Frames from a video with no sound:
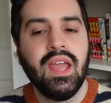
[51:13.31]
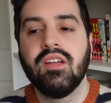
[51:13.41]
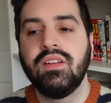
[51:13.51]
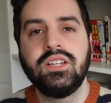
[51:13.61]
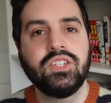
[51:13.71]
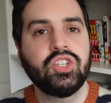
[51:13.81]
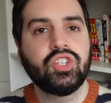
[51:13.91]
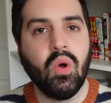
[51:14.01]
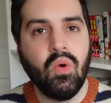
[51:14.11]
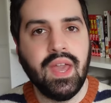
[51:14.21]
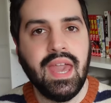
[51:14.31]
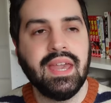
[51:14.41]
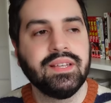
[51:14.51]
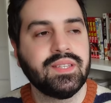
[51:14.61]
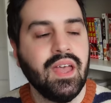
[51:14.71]
It really does
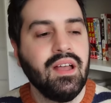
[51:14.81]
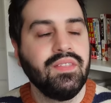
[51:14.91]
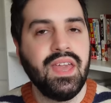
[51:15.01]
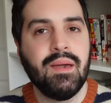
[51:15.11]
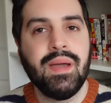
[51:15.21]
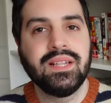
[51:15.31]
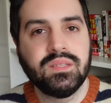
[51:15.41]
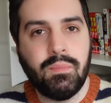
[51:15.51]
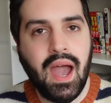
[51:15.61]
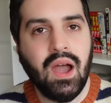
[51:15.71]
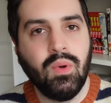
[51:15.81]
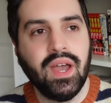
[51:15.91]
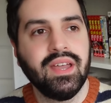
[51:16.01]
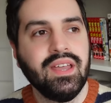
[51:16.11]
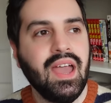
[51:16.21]
showcase the immense
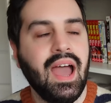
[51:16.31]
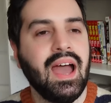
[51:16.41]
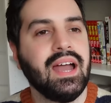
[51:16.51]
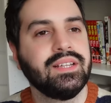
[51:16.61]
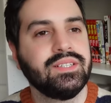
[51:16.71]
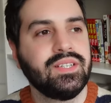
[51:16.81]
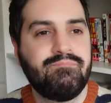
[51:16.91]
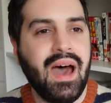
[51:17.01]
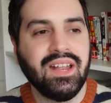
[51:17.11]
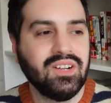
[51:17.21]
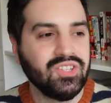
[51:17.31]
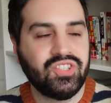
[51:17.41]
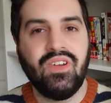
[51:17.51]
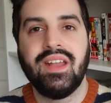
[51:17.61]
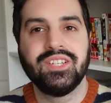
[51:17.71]
power and battle
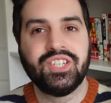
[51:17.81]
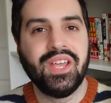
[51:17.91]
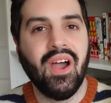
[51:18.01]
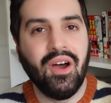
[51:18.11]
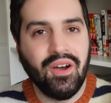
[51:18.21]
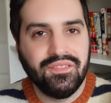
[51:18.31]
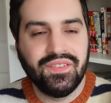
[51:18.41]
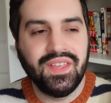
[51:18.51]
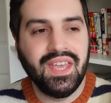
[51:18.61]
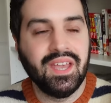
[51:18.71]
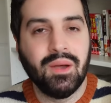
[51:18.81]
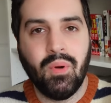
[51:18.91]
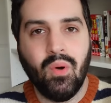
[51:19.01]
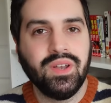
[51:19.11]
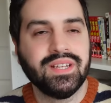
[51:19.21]
strategy of the
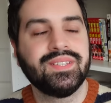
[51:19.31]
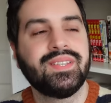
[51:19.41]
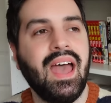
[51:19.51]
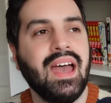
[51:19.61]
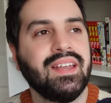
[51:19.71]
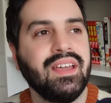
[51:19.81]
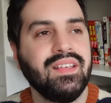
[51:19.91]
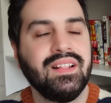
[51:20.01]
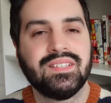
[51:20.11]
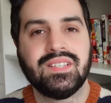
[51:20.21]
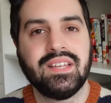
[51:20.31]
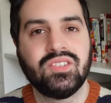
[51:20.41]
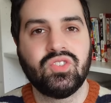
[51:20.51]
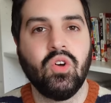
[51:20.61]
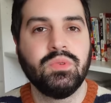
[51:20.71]
opponents and I think that's like
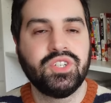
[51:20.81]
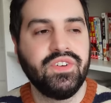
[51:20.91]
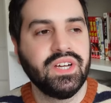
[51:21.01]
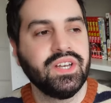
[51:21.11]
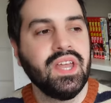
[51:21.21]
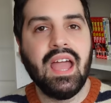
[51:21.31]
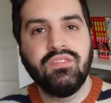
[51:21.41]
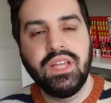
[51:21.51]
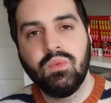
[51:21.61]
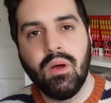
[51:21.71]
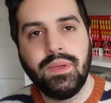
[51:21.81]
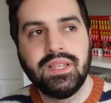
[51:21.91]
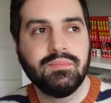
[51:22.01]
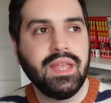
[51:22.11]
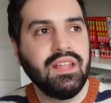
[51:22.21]
so much fun. I read One
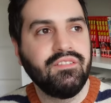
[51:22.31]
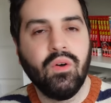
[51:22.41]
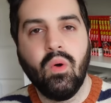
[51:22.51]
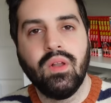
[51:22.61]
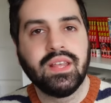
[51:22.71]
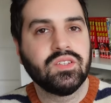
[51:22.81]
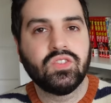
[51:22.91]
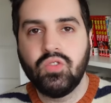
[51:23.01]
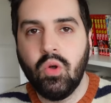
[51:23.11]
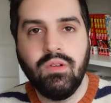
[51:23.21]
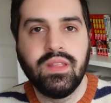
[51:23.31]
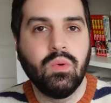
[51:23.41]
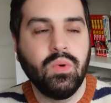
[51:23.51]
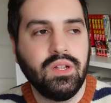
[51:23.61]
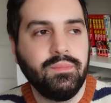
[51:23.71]
Piece mainly for like the story and the
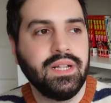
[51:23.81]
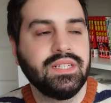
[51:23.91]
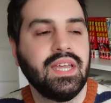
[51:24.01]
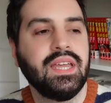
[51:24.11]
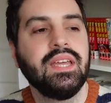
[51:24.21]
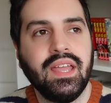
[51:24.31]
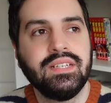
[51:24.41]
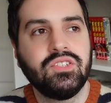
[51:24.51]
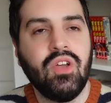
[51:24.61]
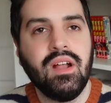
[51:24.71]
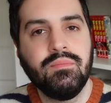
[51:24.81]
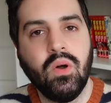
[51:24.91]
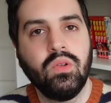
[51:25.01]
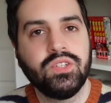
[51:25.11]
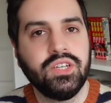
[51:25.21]
world building and Dragon
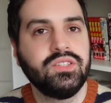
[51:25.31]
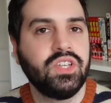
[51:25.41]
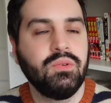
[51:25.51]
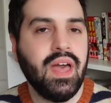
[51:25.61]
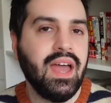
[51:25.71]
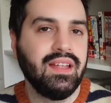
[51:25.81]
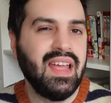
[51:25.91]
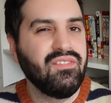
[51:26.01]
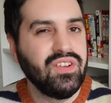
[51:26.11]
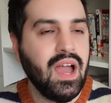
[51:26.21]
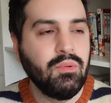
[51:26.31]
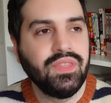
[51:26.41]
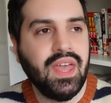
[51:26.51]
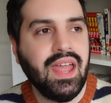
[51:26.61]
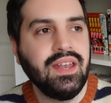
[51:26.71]
Ball does do that every now
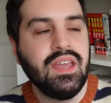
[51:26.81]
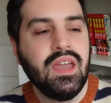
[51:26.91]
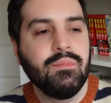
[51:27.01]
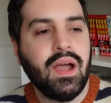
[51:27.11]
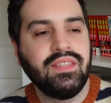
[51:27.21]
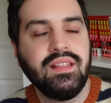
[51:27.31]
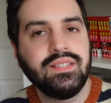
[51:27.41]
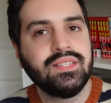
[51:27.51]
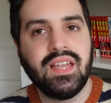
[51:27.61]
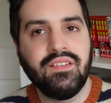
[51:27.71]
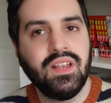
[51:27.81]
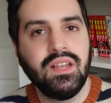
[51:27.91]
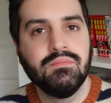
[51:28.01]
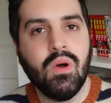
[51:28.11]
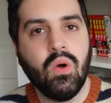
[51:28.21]
and then but I think this is
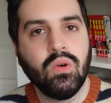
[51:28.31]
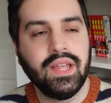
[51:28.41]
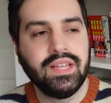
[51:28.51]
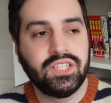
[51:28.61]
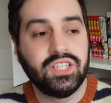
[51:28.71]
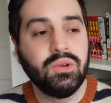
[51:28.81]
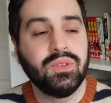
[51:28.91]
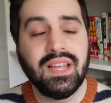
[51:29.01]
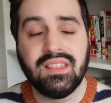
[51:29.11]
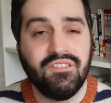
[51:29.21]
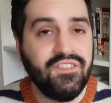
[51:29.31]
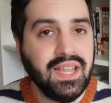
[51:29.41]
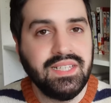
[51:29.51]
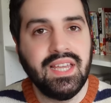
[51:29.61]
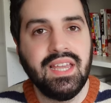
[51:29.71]
definitely more to do with like the
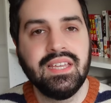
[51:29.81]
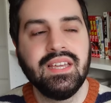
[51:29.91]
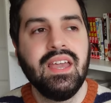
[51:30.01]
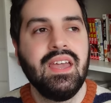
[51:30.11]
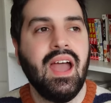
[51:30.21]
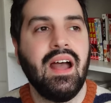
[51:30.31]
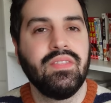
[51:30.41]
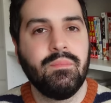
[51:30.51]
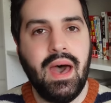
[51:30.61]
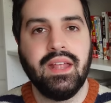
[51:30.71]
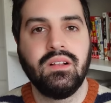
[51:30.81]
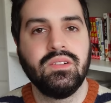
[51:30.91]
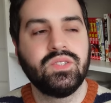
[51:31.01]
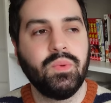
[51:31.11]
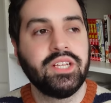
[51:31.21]
fighting and the
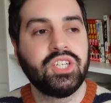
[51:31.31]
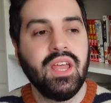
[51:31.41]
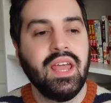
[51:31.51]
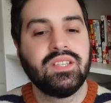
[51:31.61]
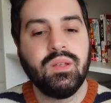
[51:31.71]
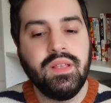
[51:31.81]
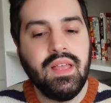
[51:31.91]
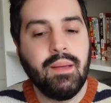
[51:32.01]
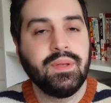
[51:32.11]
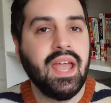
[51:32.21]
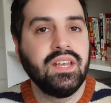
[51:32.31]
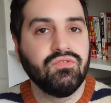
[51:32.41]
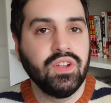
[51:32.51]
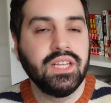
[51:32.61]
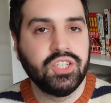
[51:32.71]
battles which is something that I'm kind
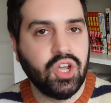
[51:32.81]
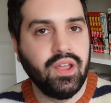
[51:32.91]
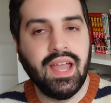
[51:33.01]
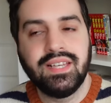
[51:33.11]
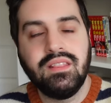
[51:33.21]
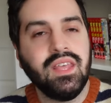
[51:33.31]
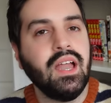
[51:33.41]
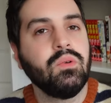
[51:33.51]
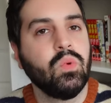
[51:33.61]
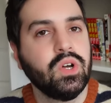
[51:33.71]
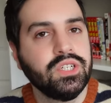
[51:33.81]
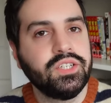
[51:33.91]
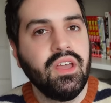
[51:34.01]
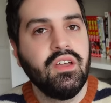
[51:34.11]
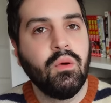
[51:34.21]
of really enjoying. I didn't think I would
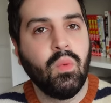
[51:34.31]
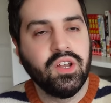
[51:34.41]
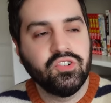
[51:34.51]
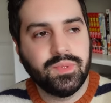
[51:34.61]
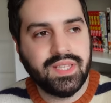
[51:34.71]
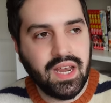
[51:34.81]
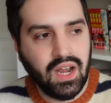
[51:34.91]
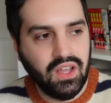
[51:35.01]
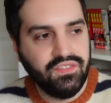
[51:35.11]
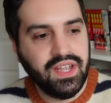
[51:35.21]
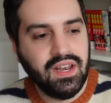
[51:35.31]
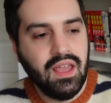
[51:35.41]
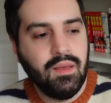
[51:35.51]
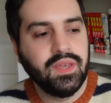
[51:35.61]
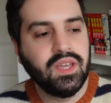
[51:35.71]
100% love it
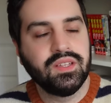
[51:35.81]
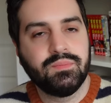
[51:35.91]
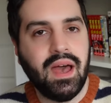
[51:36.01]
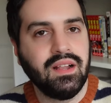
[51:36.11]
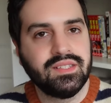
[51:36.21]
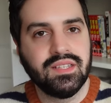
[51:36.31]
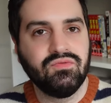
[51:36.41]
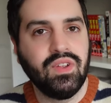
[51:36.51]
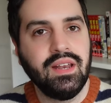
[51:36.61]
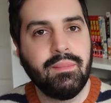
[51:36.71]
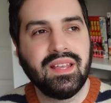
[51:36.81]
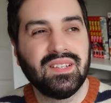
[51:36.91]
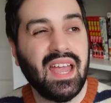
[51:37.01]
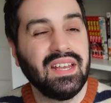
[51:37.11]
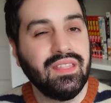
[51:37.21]
because battles isn't really my
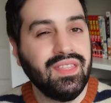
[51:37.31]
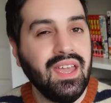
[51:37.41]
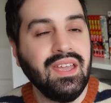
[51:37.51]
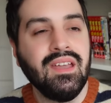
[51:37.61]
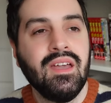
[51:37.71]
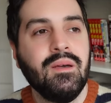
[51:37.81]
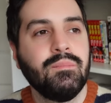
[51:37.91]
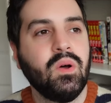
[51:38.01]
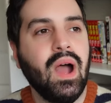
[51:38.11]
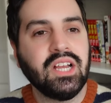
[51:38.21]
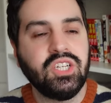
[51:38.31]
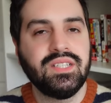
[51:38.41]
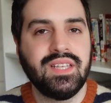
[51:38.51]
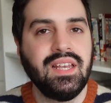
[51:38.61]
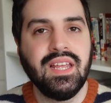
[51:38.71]
kind of thing, but actually
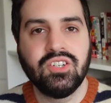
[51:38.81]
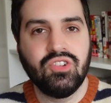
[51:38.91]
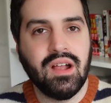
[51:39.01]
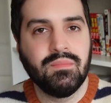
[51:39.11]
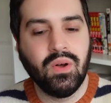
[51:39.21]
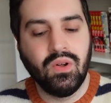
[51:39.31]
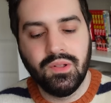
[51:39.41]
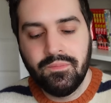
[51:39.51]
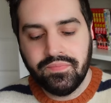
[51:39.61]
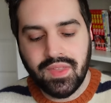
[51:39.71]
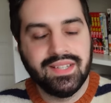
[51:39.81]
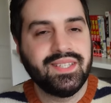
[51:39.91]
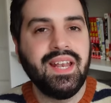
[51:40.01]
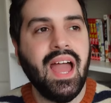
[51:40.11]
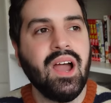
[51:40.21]
seeing it in Dragon Ball and
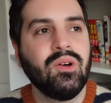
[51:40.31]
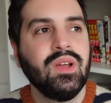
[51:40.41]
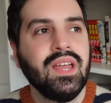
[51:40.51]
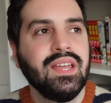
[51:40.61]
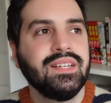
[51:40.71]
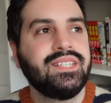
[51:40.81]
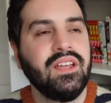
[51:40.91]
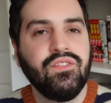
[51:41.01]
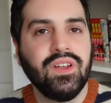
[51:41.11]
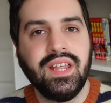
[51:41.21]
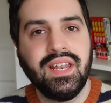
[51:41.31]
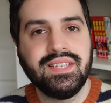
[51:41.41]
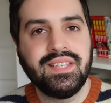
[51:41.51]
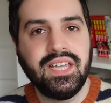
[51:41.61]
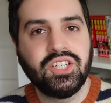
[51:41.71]
seeing how different it
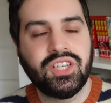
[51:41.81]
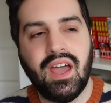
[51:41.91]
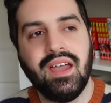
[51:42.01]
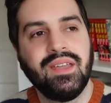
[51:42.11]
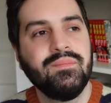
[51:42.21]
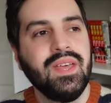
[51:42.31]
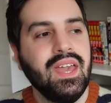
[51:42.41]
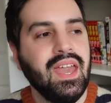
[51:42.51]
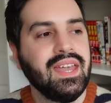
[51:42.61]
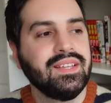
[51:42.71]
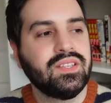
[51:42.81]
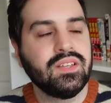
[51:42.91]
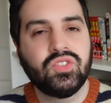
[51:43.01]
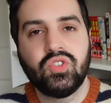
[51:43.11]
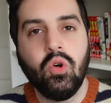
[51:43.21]
is each time is
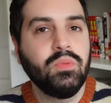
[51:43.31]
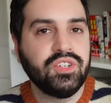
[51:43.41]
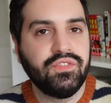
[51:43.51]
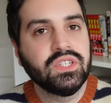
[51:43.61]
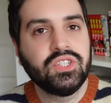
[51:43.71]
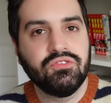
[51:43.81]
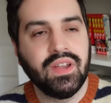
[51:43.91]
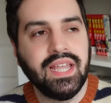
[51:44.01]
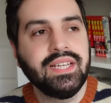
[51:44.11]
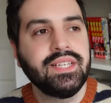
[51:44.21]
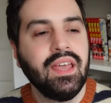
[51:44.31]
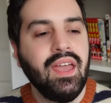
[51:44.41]
so much fun to read.